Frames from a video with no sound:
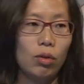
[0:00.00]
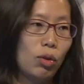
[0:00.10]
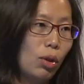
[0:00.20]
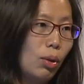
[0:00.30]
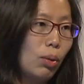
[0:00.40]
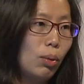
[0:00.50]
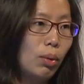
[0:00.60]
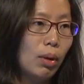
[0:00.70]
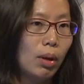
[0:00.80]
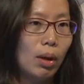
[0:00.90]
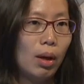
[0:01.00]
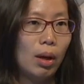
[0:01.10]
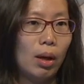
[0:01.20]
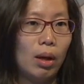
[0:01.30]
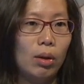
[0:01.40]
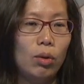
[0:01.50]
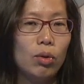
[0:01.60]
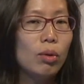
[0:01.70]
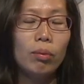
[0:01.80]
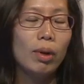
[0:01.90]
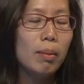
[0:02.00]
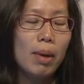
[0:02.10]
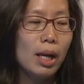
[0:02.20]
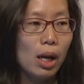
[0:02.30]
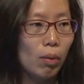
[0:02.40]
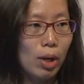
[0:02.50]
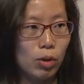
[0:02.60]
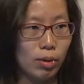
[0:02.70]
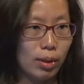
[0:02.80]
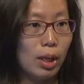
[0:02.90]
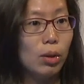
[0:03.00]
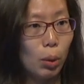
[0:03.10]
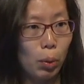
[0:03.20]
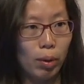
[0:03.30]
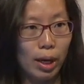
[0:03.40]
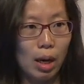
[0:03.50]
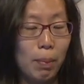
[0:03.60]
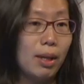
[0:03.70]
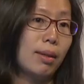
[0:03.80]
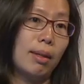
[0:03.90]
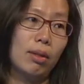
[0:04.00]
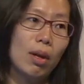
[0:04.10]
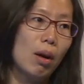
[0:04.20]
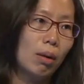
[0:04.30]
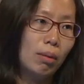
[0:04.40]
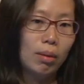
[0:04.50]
Two, you don't run many iterations in your query because it's slow.